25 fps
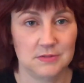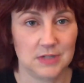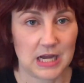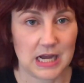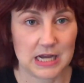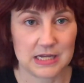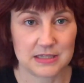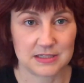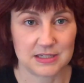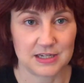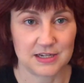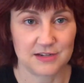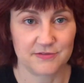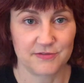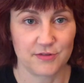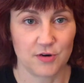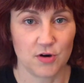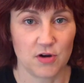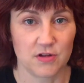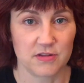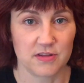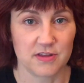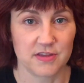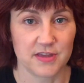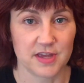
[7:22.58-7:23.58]
asking for
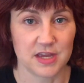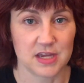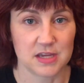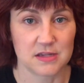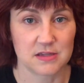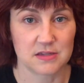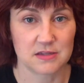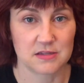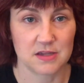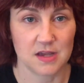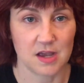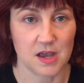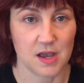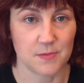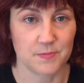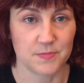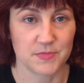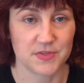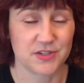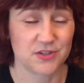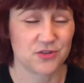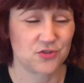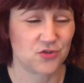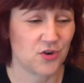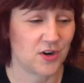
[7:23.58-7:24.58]
all the things.
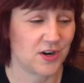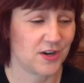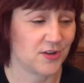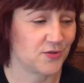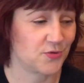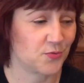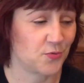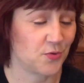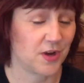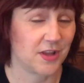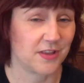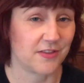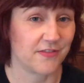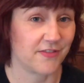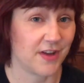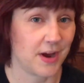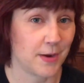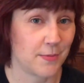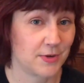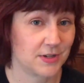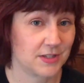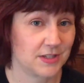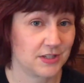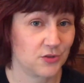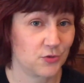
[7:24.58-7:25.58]
Still trying to sort out the
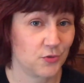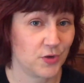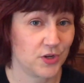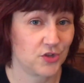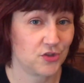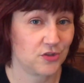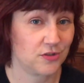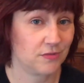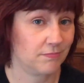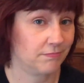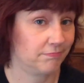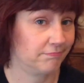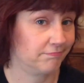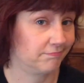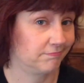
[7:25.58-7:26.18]
fabric situation.